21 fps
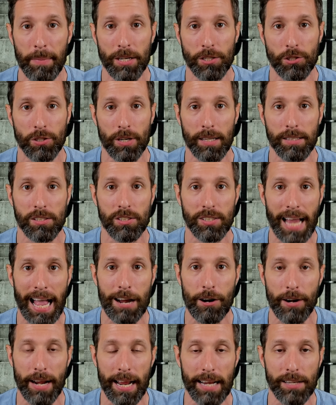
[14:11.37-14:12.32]
Eastern on
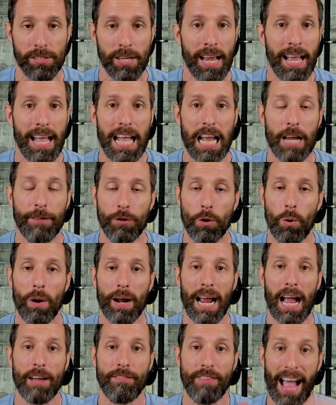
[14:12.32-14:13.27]
Saturdays, and if you
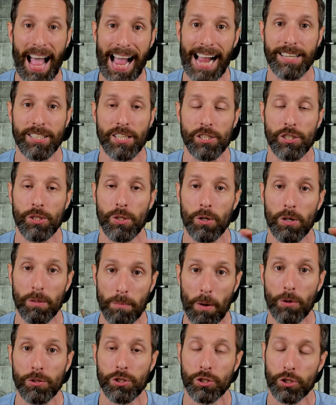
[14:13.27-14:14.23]
want to have access to
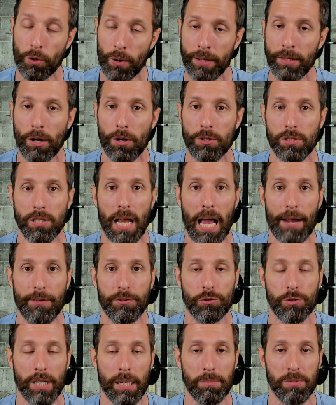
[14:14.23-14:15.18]
emotes during those live
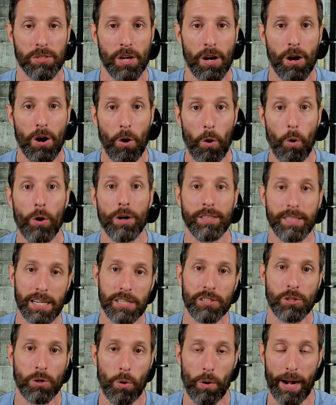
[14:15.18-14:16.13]
streams or
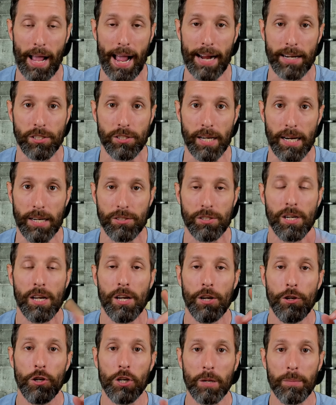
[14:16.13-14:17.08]
Discord access,
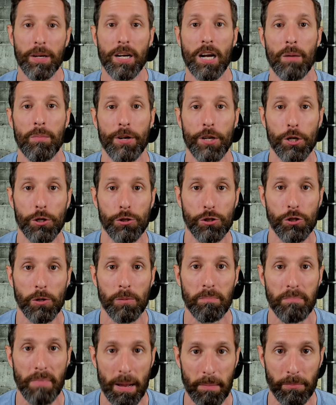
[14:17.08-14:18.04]
you can become a
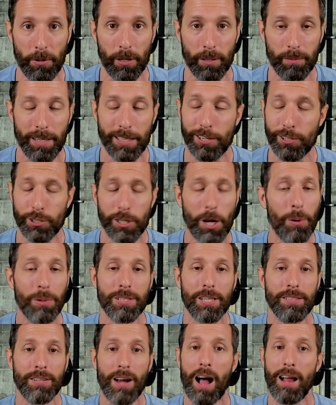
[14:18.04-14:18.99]
YouTube member. It's as low
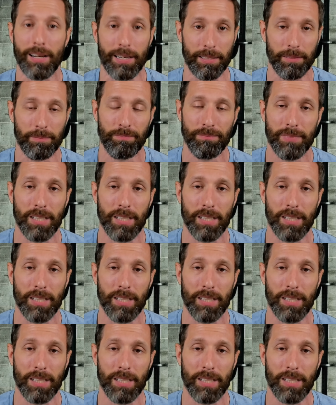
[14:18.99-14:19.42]
as a dollar.